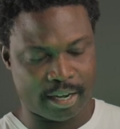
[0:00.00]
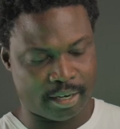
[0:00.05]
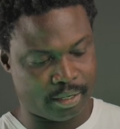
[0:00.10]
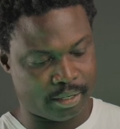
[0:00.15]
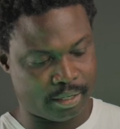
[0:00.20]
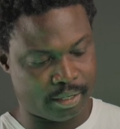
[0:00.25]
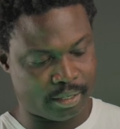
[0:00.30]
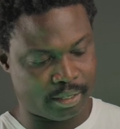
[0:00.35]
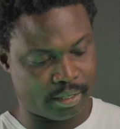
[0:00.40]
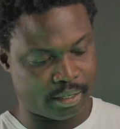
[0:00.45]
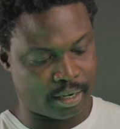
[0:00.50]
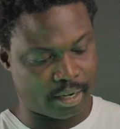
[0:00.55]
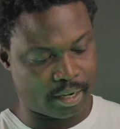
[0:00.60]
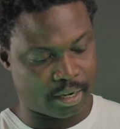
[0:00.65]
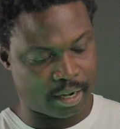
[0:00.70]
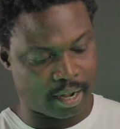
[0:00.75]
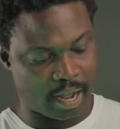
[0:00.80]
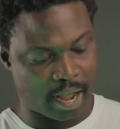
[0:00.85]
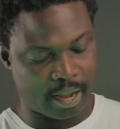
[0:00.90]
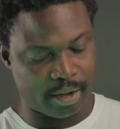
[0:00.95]
and the
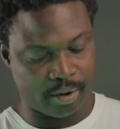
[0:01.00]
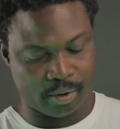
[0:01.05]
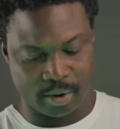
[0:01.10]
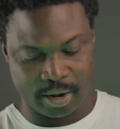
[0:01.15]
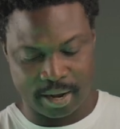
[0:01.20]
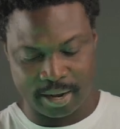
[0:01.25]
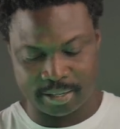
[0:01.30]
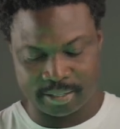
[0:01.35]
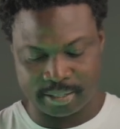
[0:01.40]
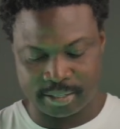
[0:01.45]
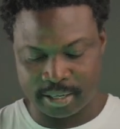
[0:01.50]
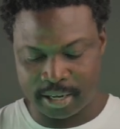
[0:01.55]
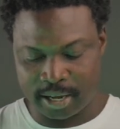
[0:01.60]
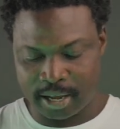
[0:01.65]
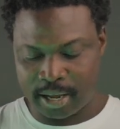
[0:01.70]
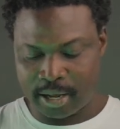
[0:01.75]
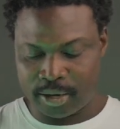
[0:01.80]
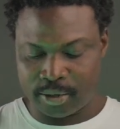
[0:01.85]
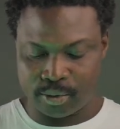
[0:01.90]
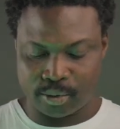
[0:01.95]
iOS.
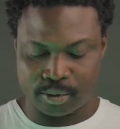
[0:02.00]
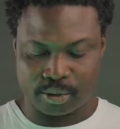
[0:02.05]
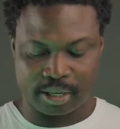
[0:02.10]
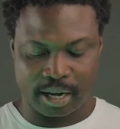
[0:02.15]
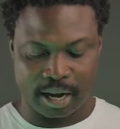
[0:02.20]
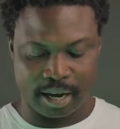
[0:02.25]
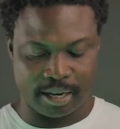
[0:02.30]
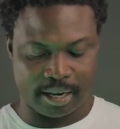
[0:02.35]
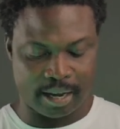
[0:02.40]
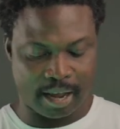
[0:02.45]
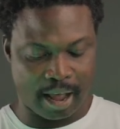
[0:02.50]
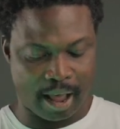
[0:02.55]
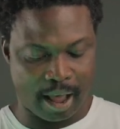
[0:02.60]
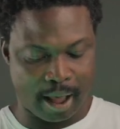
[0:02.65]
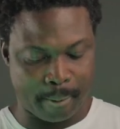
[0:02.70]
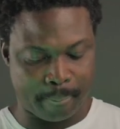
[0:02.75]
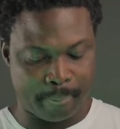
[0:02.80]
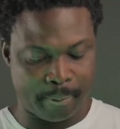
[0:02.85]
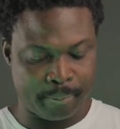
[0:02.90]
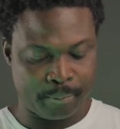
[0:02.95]
You scan the
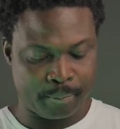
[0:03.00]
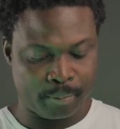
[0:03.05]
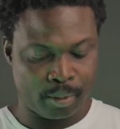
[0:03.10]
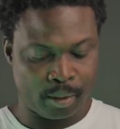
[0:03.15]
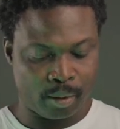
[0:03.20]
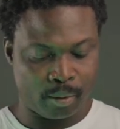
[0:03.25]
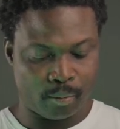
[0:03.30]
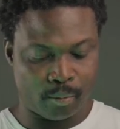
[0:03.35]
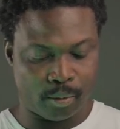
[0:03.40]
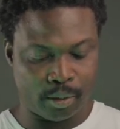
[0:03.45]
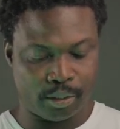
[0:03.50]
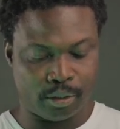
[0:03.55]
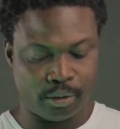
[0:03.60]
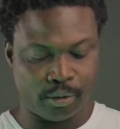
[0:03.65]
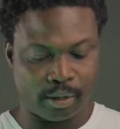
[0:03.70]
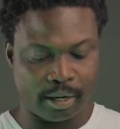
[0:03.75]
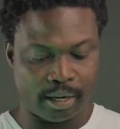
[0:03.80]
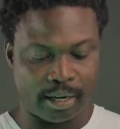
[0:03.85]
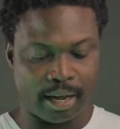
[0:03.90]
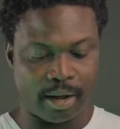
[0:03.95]
app, which
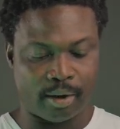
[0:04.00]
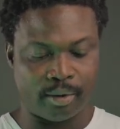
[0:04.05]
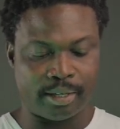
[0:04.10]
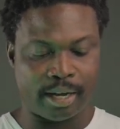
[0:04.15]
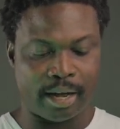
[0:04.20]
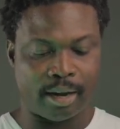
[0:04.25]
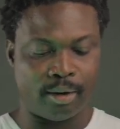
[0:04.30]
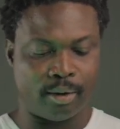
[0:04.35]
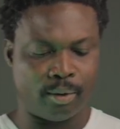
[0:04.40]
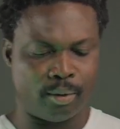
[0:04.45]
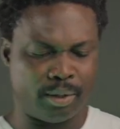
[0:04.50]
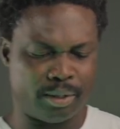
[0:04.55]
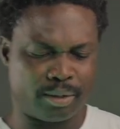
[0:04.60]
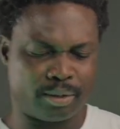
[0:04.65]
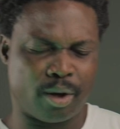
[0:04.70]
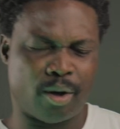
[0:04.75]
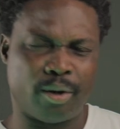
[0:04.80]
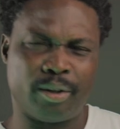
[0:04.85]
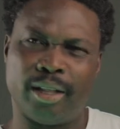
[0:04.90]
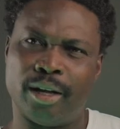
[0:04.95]
you can now download. It's
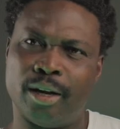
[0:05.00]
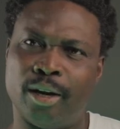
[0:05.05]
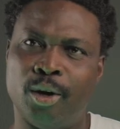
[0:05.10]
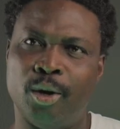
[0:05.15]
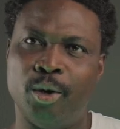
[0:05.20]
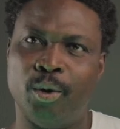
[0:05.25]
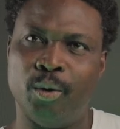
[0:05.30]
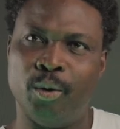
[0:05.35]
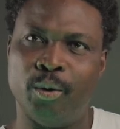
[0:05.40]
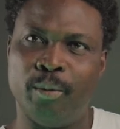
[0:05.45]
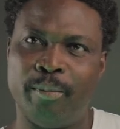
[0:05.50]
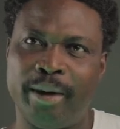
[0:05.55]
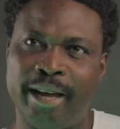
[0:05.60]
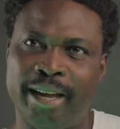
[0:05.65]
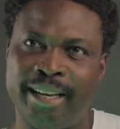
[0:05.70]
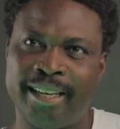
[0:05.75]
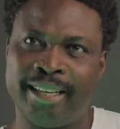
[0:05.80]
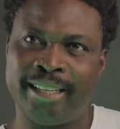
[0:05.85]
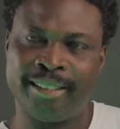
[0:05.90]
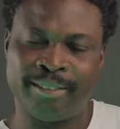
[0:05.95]
called the
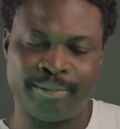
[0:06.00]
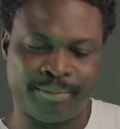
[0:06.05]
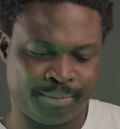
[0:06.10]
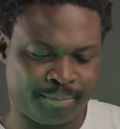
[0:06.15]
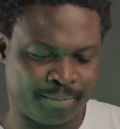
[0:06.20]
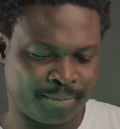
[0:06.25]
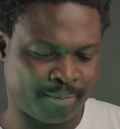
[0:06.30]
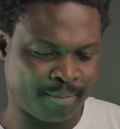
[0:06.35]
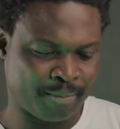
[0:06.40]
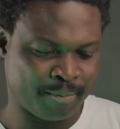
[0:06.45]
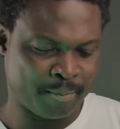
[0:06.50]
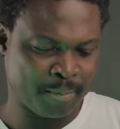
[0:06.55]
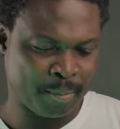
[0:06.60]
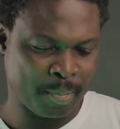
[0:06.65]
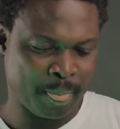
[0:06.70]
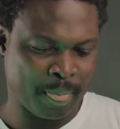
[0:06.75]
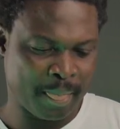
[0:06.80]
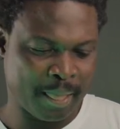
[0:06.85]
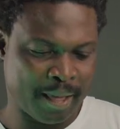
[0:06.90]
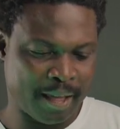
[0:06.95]
Lumen
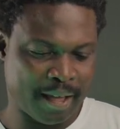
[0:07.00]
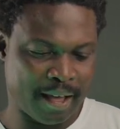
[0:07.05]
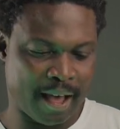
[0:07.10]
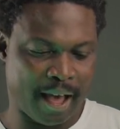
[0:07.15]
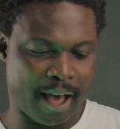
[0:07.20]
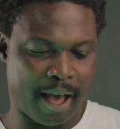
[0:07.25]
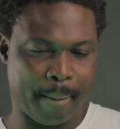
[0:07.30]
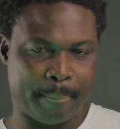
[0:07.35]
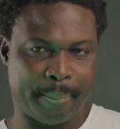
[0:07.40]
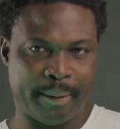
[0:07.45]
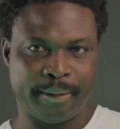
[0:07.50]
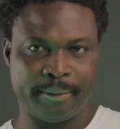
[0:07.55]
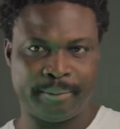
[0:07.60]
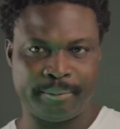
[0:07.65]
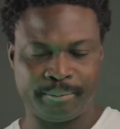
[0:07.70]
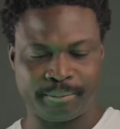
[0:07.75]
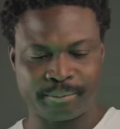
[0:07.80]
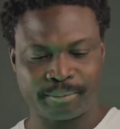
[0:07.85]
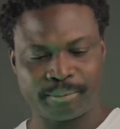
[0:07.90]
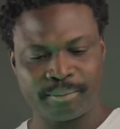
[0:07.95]
app.
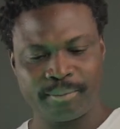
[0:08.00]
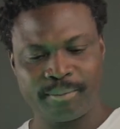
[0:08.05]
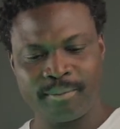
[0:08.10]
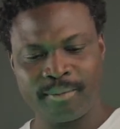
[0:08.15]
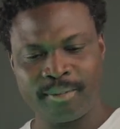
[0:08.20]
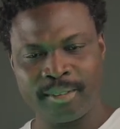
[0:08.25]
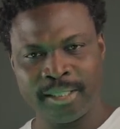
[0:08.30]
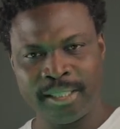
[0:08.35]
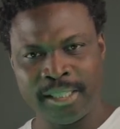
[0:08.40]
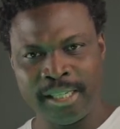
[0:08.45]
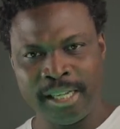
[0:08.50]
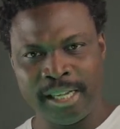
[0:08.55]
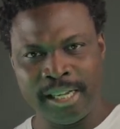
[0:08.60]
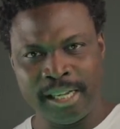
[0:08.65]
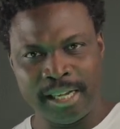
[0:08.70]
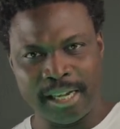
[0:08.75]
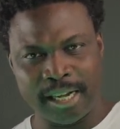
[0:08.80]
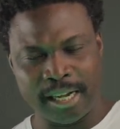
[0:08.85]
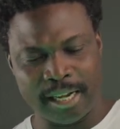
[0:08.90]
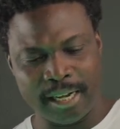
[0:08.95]

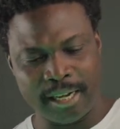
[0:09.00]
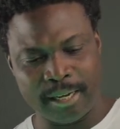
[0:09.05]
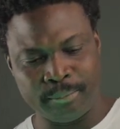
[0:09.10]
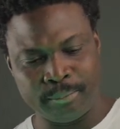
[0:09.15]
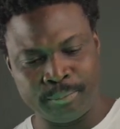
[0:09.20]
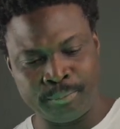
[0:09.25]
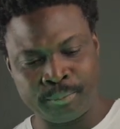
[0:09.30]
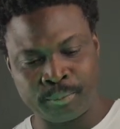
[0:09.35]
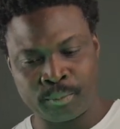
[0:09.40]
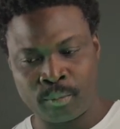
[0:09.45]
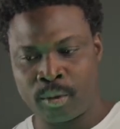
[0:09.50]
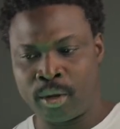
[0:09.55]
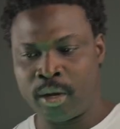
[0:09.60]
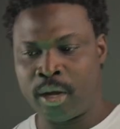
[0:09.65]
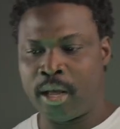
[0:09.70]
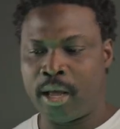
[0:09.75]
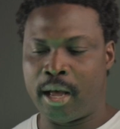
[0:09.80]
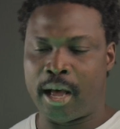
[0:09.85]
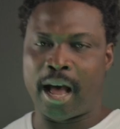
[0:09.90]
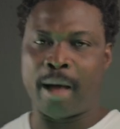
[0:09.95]
I'm
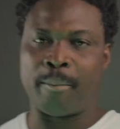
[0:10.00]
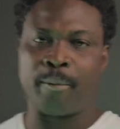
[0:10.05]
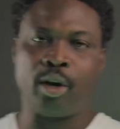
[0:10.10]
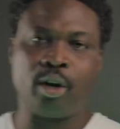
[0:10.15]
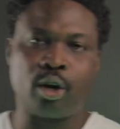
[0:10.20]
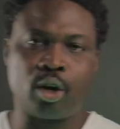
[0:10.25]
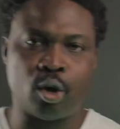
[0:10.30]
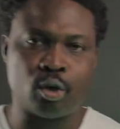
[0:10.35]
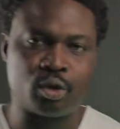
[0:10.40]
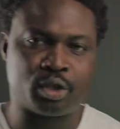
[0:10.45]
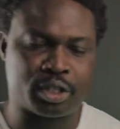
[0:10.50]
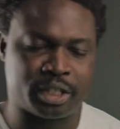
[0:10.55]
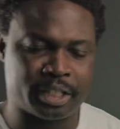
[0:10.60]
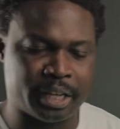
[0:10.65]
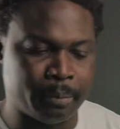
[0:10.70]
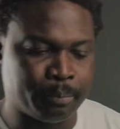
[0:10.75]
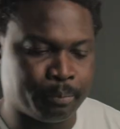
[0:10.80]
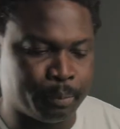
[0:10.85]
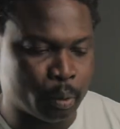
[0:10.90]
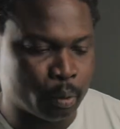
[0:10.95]
gonna go
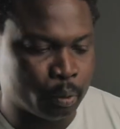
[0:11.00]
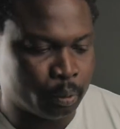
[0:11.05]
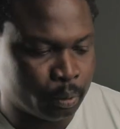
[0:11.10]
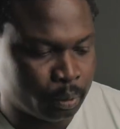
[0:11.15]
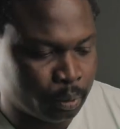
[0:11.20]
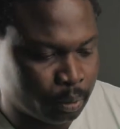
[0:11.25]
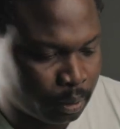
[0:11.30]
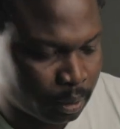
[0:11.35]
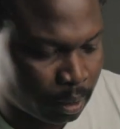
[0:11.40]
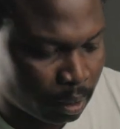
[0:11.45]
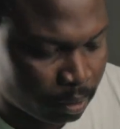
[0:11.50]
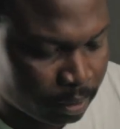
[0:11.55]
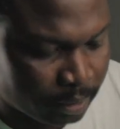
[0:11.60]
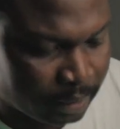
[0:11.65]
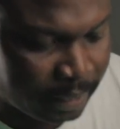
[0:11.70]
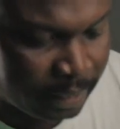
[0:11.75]
simple on